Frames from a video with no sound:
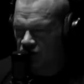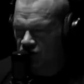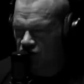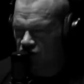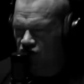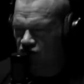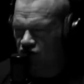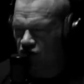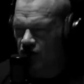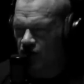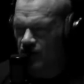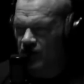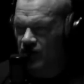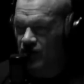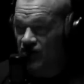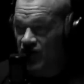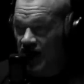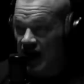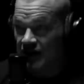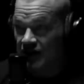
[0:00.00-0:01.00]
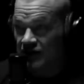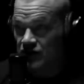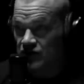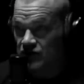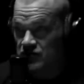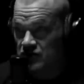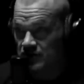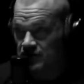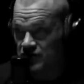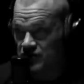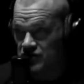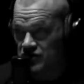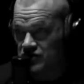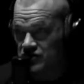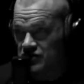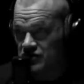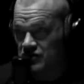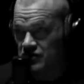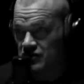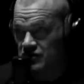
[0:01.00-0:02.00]
from that leadership
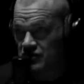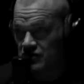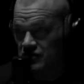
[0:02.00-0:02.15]
position.